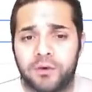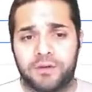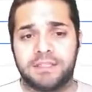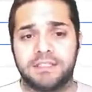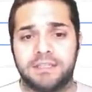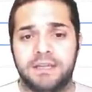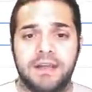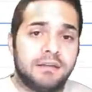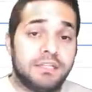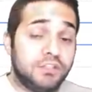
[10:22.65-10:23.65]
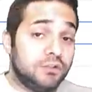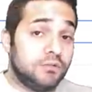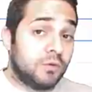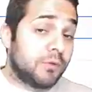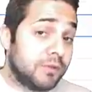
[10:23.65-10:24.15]
your LinkedIn? Did
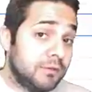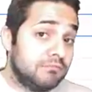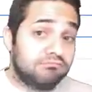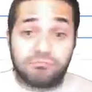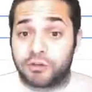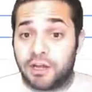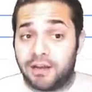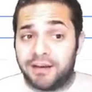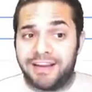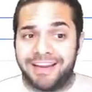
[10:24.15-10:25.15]
you work with him or not?